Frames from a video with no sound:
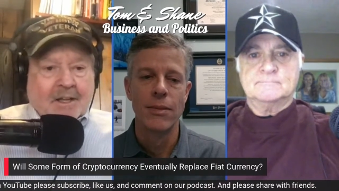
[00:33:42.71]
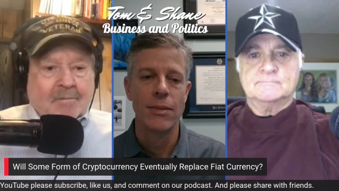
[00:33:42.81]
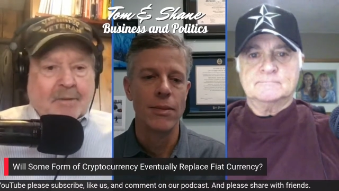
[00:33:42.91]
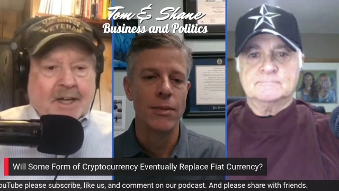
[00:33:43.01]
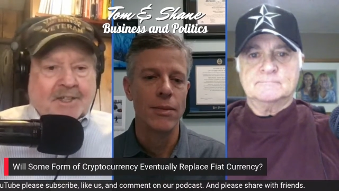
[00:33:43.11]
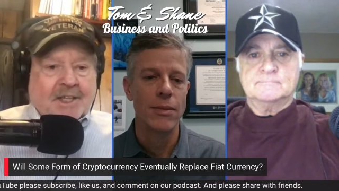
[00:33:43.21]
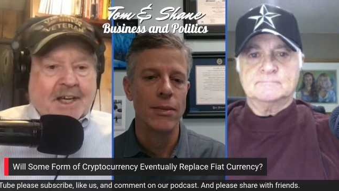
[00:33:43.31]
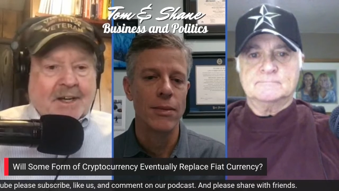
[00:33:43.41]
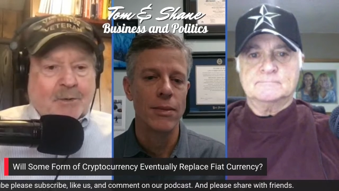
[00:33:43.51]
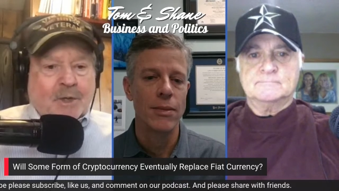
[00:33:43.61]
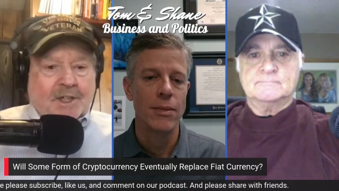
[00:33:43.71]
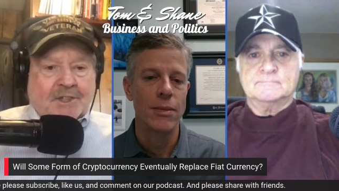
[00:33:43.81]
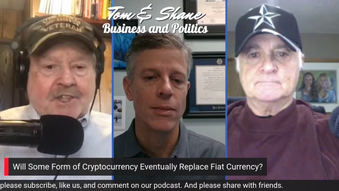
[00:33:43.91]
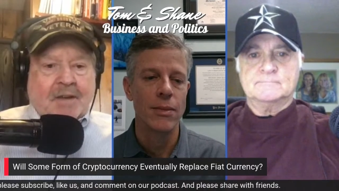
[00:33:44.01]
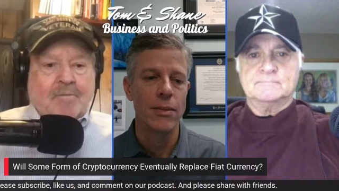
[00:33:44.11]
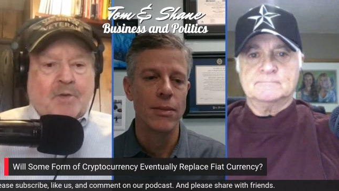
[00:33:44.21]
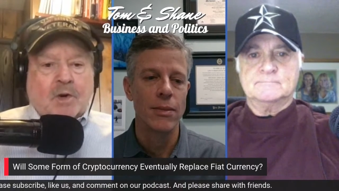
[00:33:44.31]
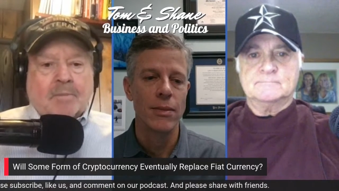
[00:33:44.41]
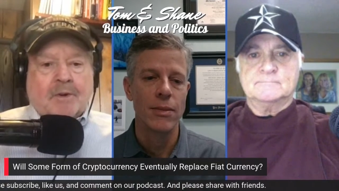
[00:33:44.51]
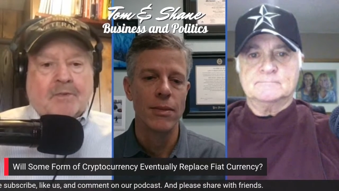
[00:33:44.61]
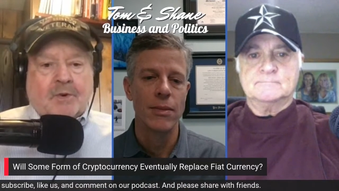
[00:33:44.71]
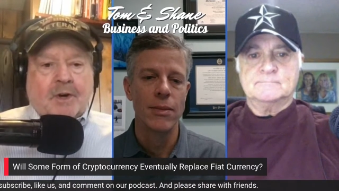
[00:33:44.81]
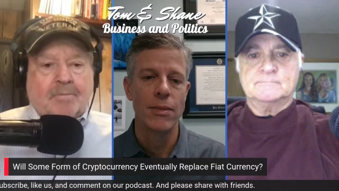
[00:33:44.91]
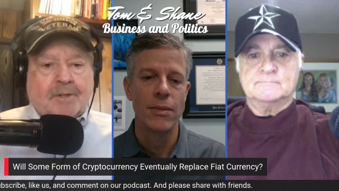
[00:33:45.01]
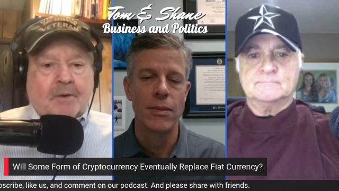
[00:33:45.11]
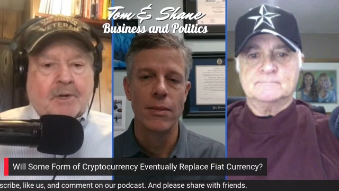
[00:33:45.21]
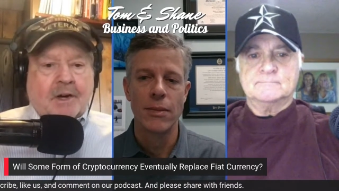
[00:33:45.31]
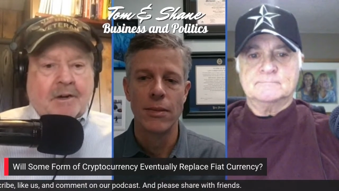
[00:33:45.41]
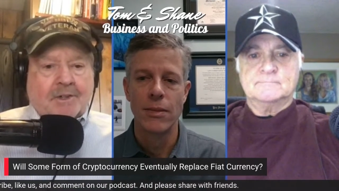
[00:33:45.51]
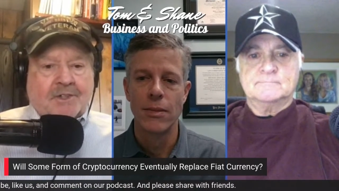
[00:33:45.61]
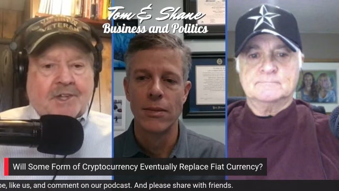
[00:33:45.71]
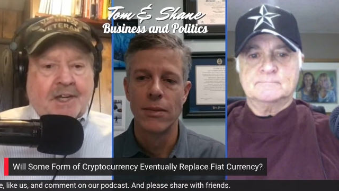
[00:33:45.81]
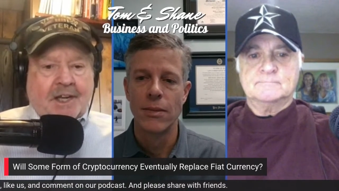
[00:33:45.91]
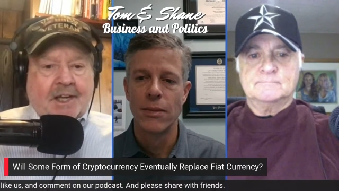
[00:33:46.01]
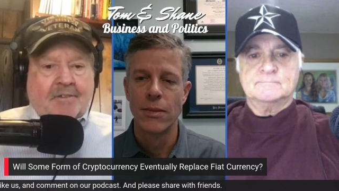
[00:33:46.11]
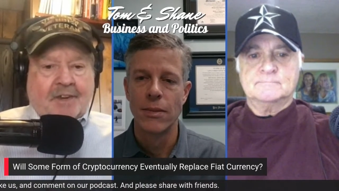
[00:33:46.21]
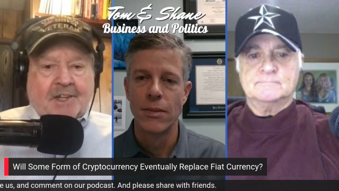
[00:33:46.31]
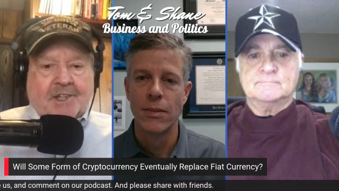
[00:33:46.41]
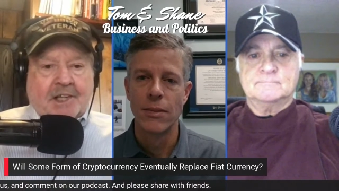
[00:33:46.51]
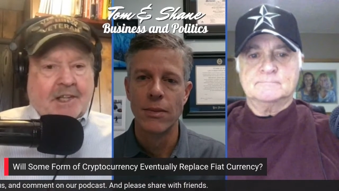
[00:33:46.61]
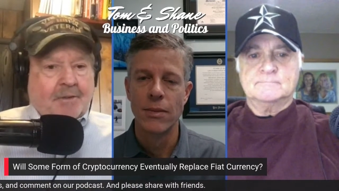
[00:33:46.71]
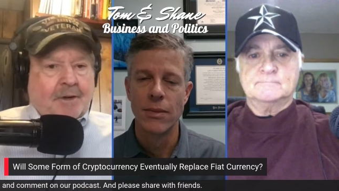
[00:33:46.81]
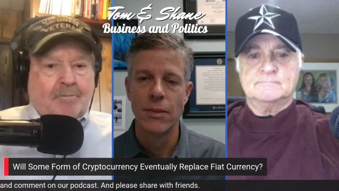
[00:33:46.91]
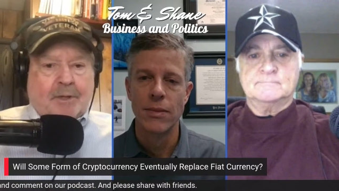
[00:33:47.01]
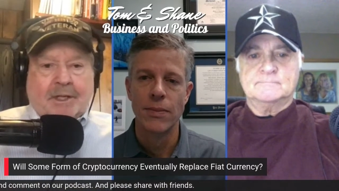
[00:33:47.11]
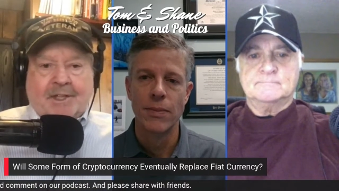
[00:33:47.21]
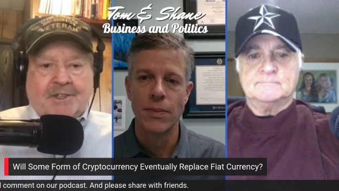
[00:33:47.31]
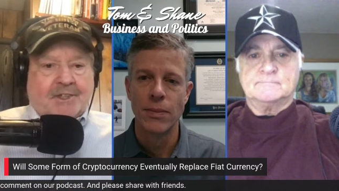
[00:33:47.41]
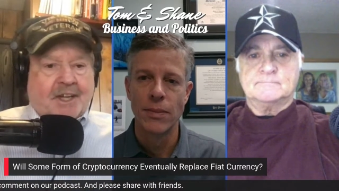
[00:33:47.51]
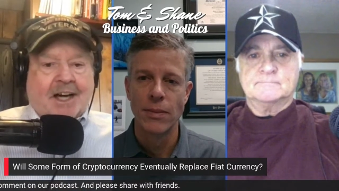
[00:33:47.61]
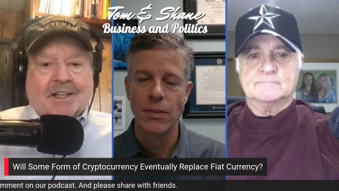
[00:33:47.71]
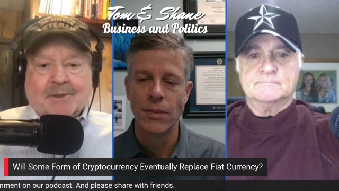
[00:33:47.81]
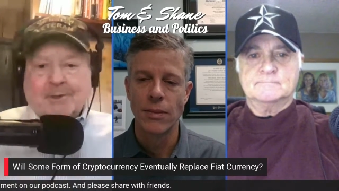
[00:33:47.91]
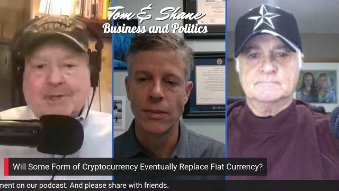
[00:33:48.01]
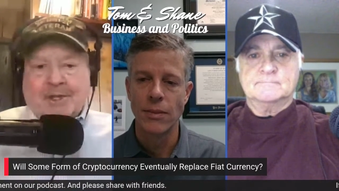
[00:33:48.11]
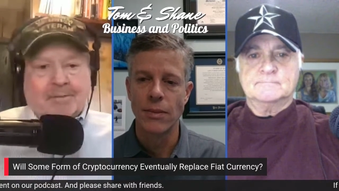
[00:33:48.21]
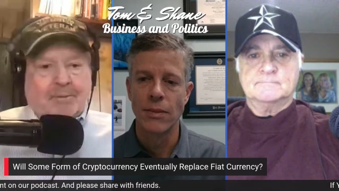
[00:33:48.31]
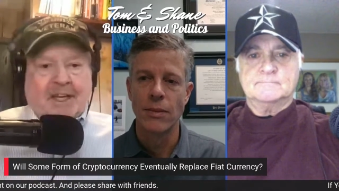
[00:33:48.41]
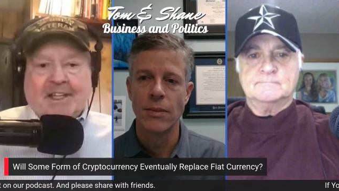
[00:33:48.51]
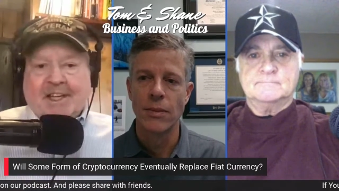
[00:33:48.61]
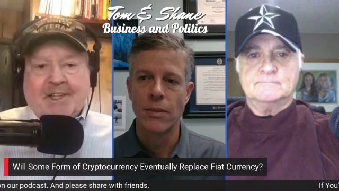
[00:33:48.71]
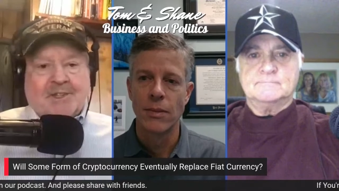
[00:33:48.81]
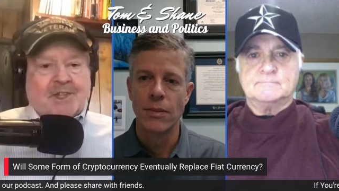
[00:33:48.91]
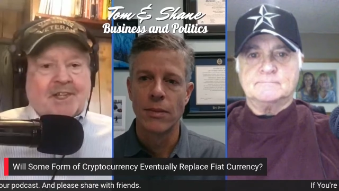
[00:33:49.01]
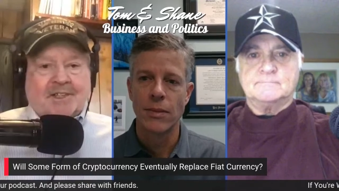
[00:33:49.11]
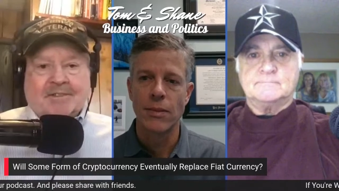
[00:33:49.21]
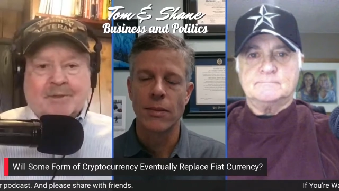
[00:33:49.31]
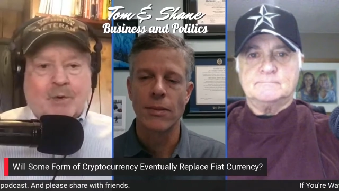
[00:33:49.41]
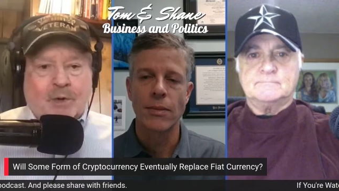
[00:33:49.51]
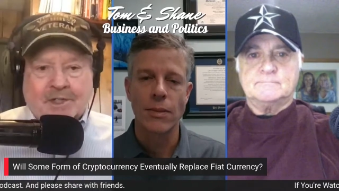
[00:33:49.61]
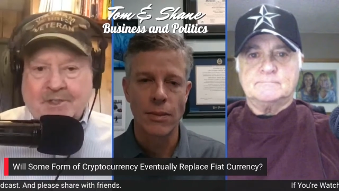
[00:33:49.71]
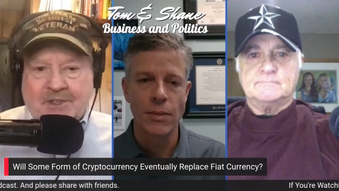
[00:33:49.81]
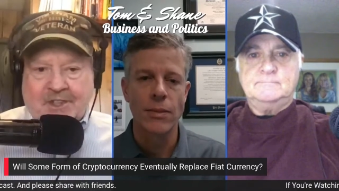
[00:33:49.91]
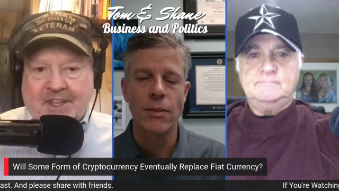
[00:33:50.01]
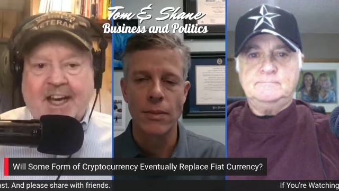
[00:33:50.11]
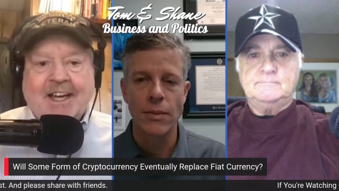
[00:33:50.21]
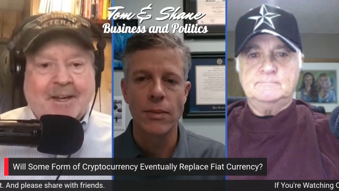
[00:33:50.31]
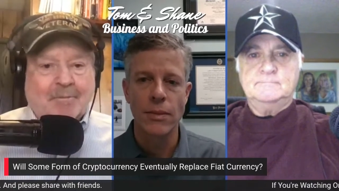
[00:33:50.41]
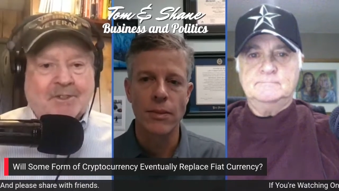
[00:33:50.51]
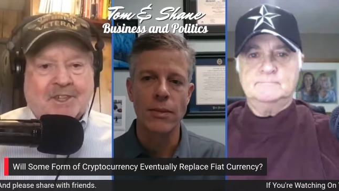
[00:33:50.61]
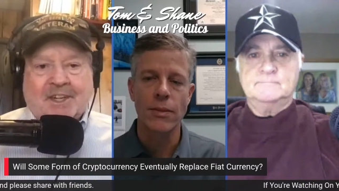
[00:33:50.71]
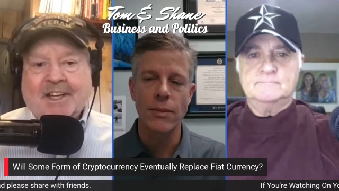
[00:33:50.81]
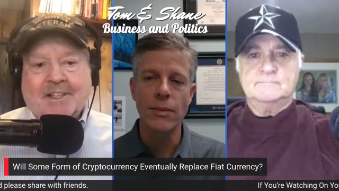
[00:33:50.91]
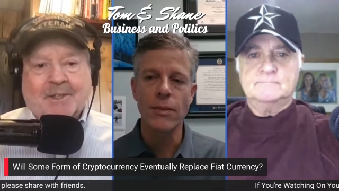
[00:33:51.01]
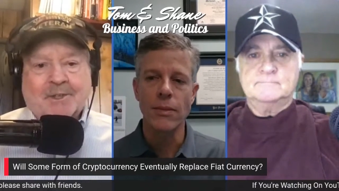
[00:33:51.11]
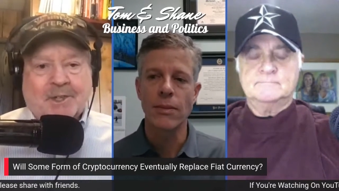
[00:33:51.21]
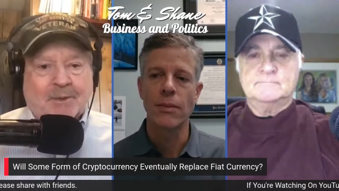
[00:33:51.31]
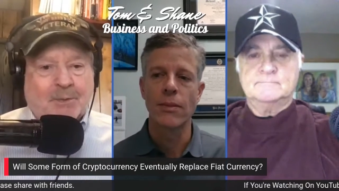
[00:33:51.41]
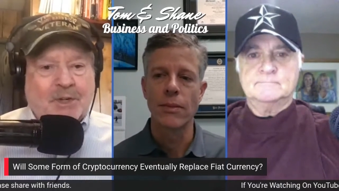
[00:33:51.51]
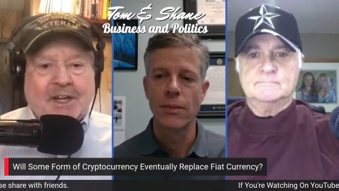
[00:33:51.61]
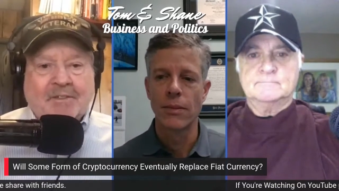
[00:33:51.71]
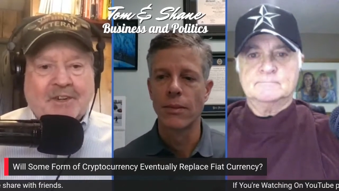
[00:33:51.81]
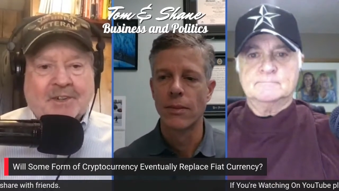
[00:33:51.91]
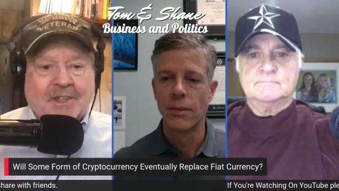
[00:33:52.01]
Speaker 1: but uh, will some form of cryptocurrency eventually replace dollars and pennies and quarters and dimes and nickels and whatever?